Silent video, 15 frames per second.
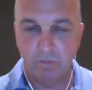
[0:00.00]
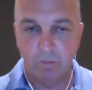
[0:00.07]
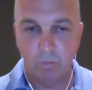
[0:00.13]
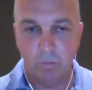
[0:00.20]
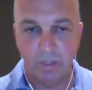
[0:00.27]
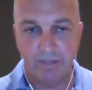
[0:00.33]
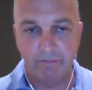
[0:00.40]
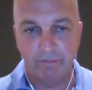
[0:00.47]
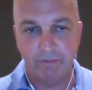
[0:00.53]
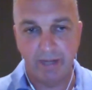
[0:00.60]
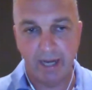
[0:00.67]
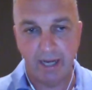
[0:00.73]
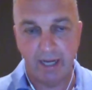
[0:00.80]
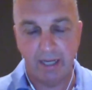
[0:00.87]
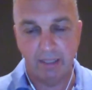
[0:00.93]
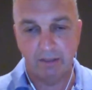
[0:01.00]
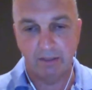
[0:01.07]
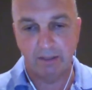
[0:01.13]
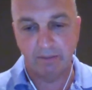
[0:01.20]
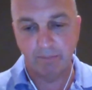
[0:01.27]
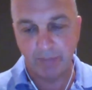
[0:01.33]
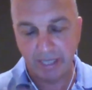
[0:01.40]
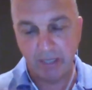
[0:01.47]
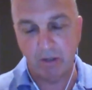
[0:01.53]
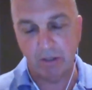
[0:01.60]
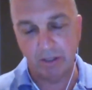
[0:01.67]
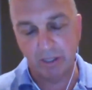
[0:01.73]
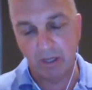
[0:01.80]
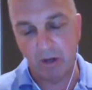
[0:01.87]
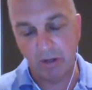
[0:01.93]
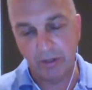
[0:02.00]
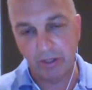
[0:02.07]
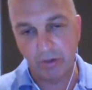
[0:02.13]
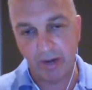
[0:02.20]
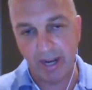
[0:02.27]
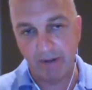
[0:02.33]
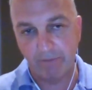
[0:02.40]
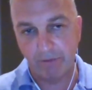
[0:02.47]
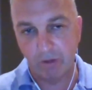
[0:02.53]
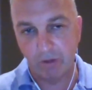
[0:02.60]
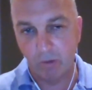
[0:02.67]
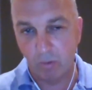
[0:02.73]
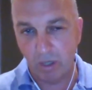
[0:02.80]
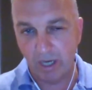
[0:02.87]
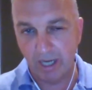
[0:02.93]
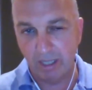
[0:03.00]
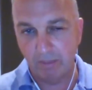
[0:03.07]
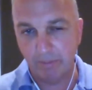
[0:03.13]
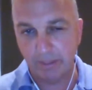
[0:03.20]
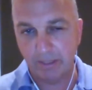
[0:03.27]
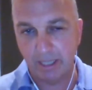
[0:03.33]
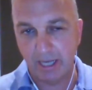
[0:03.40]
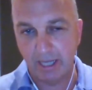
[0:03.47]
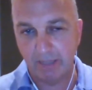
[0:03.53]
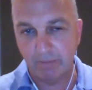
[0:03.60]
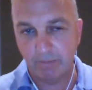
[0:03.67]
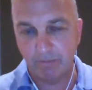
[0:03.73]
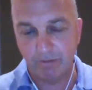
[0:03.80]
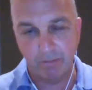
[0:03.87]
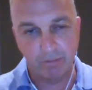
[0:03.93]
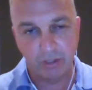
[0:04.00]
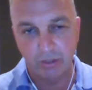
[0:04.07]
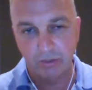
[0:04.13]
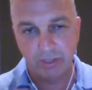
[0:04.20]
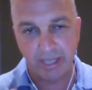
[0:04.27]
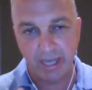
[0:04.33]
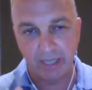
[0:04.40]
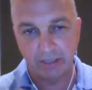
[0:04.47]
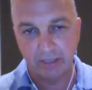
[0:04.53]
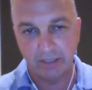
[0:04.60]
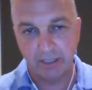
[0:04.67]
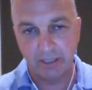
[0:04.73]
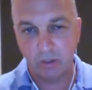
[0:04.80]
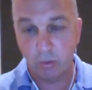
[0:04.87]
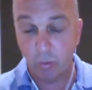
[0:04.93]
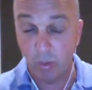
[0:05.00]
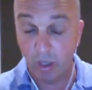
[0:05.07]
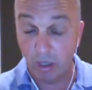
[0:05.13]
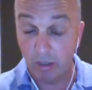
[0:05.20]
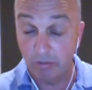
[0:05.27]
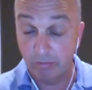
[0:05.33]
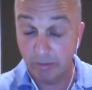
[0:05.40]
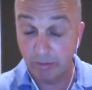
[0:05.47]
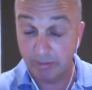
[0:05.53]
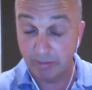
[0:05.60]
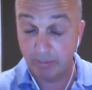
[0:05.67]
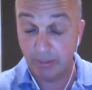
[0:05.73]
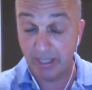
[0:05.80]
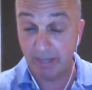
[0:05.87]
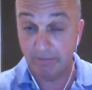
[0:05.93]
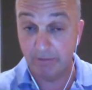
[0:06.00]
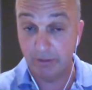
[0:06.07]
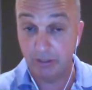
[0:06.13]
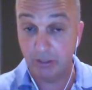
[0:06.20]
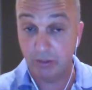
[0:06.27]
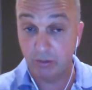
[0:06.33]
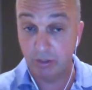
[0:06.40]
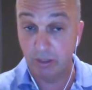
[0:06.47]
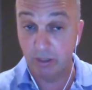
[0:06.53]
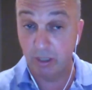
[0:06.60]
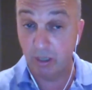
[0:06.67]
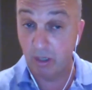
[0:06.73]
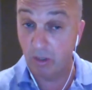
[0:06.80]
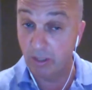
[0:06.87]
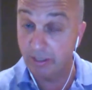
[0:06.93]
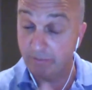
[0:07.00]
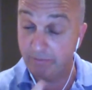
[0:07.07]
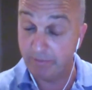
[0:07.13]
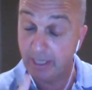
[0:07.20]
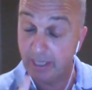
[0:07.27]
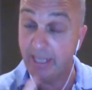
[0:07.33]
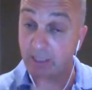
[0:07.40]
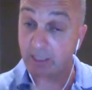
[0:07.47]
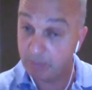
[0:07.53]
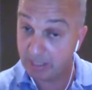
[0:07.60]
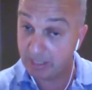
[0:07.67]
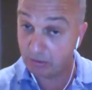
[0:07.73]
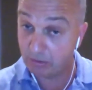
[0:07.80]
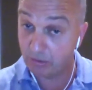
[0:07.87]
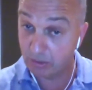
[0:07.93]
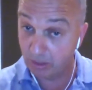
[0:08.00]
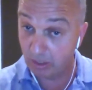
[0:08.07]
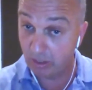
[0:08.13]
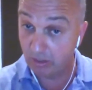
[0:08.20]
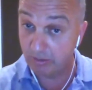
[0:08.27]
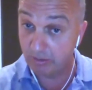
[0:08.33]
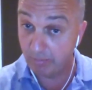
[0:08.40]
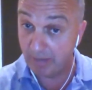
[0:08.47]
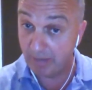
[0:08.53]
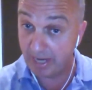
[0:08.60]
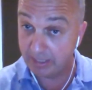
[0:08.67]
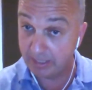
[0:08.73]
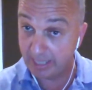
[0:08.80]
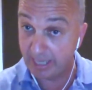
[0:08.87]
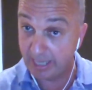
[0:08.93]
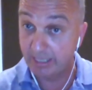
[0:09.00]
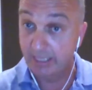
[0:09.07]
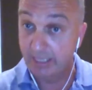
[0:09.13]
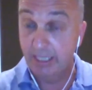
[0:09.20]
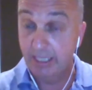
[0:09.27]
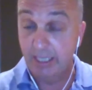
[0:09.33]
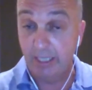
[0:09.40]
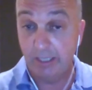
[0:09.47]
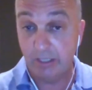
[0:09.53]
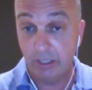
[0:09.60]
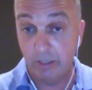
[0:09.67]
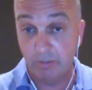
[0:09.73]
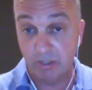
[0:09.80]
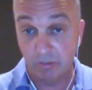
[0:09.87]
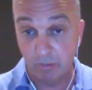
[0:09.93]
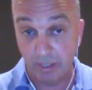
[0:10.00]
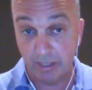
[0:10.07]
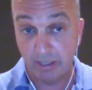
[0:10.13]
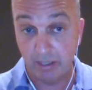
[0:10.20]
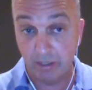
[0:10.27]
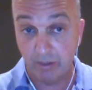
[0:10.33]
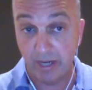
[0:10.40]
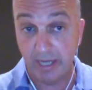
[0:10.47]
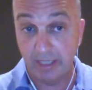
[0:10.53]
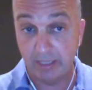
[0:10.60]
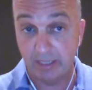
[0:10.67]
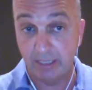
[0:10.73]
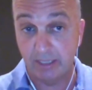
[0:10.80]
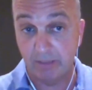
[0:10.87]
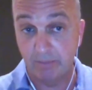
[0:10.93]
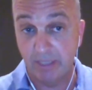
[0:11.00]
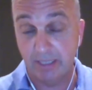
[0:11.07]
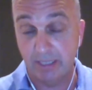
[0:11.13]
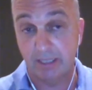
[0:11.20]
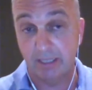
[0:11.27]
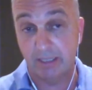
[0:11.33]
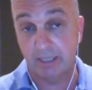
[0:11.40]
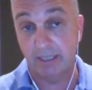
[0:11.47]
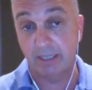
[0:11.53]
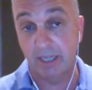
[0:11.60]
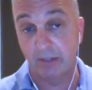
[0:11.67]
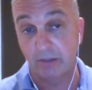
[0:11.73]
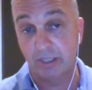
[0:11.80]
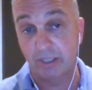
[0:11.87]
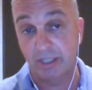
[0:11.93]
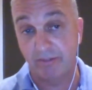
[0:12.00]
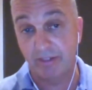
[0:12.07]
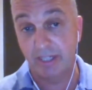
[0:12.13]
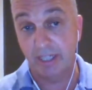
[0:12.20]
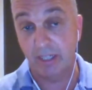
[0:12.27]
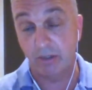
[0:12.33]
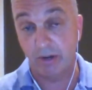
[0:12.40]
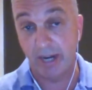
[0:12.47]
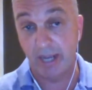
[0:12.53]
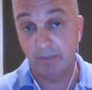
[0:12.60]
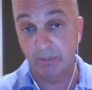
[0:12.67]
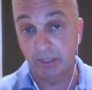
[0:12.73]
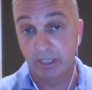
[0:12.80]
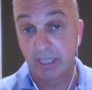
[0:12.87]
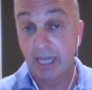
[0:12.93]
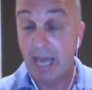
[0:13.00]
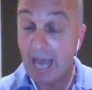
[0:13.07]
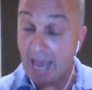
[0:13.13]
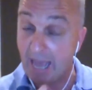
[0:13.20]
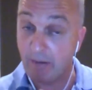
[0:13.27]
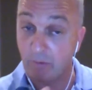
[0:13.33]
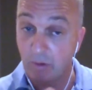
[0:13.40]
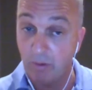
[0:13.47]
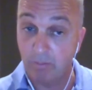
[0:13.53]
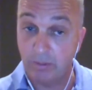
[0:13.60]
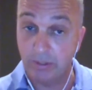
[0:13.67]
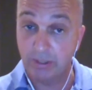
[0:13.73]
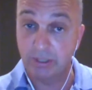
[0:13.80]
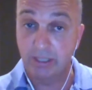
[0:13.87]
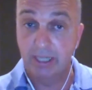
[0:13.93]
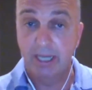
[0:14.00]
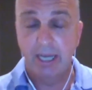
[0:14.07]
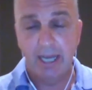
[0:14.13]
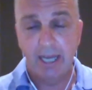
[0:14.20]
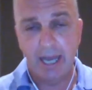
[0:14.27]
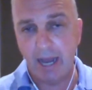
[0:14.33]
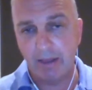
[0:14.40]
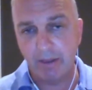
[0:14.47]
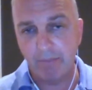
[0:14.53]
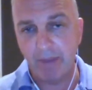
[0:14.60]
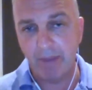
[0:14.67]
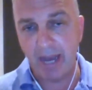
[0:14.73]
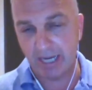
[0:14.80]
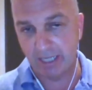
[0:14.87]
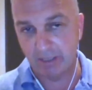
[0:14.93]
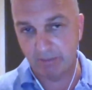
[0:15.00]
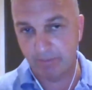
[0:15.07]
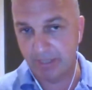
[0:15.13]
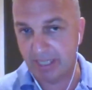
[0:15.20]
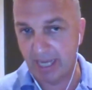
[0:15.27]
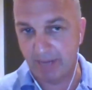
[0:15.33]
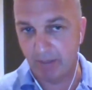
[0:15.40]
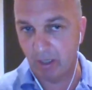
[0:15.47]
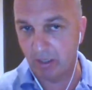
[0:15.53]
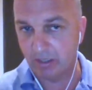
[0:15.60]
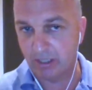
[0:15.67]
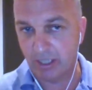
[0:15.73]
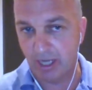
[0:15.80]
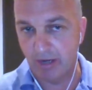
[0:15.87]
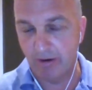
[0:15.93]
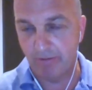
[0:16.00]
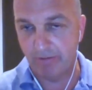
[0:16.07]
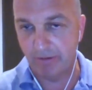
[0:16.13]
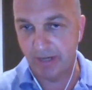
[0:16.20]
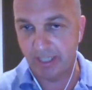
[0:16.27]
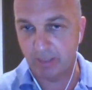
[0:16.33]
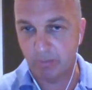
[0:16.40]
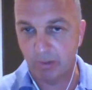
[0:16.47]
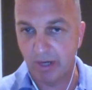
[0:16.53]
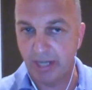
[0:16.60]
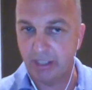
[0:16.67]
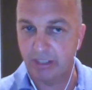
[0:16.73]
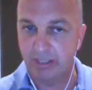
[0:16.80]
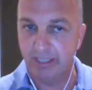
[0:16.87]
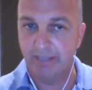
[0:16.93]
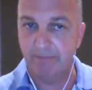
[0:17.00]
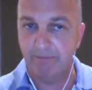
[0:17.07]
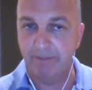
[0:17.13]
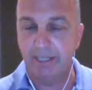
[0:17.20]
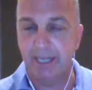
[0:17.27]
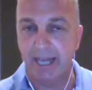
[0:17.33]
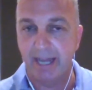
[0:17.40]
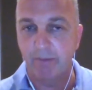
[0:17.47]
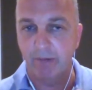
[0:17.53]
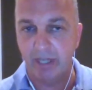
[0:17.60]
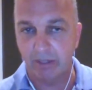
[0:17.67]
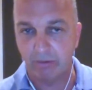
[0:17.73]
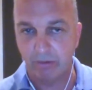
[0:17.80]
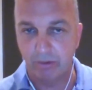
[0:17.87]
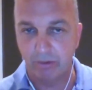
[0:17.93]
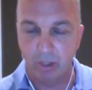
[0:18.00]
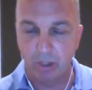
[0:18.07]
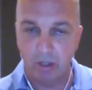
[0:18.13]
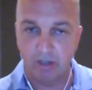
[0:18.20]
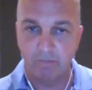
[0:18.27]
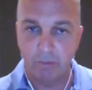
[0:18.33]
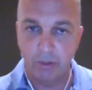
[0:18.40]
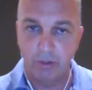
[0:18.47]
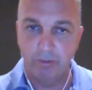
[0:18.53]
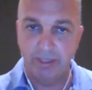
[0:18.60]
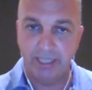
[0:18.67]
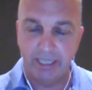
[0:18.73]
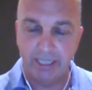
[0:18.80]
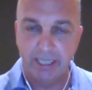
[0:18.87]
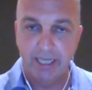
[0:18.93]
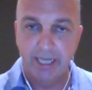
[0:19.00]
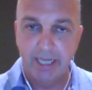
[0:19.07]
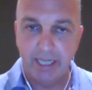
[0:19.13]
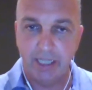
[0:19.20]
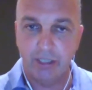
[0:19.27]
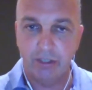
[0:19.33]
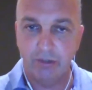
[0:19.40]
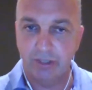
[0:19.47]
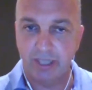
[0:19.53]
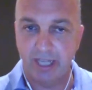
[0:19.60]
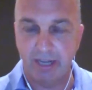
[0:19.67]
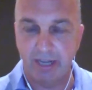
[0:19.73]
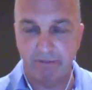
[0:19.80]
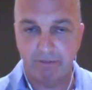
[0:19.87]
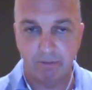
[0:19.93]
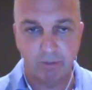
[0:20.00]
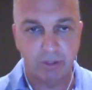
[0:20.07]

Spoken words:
We've been on the ground for a while, but from 2012, when we put our first drill hole, and Finland's best drill hole, it remains that in terms of width and grade, 6 metres at 617 grams at Rompas. The market became a lot slower for exploration, and Finland went through a lot of permitting issues there from